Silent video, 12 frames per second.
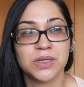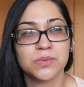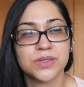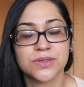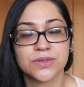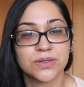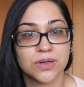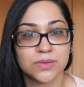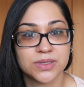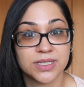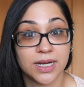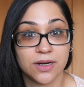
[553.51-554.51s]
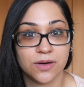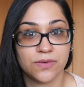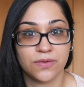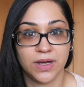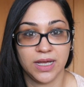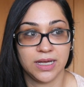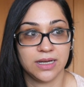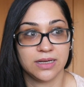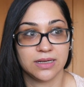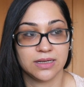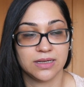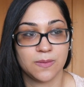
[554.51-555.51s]
And it was so
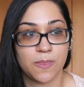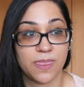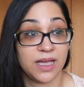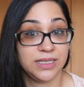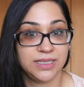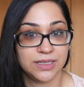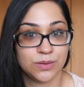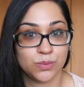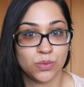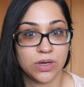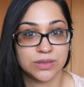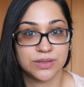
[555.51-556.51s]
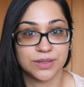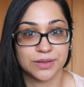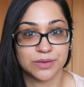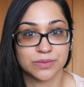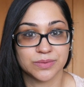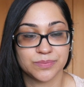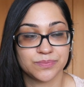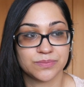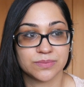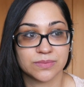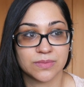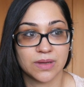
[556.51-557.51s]
terrifying. I didn't want to.
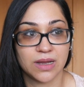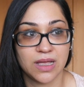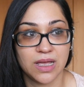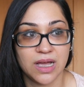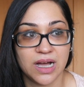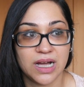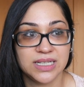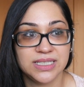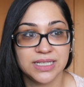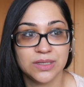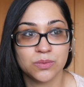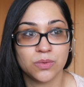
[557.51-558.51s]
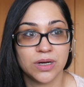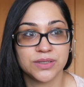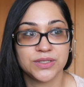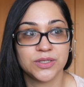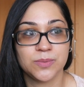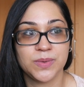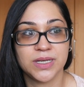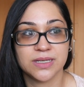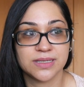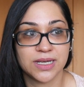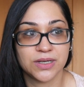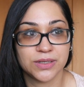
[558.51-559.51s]
I didn't want to
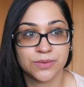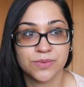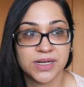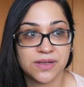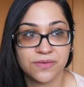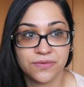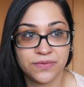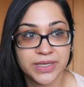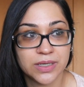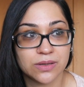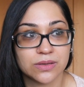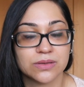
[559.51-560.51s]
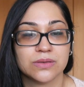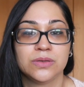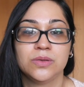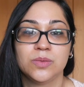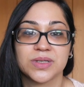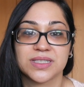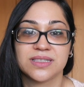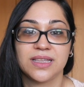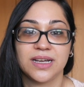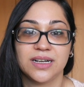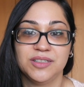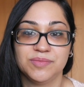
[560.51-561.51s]
because I could already feel who was
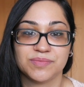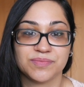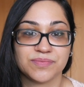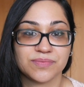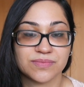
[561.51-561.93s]
there.